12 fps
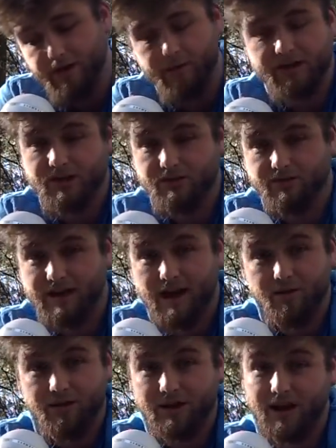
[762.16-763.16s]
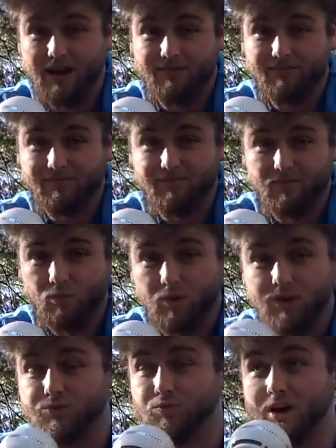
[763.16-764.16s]
in myself now than I
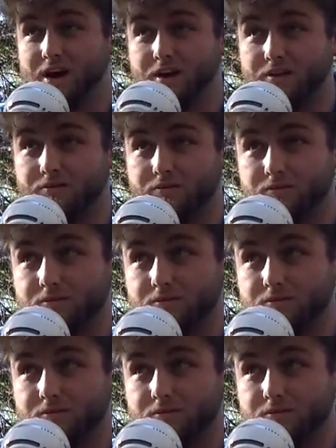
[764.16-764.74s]
was when I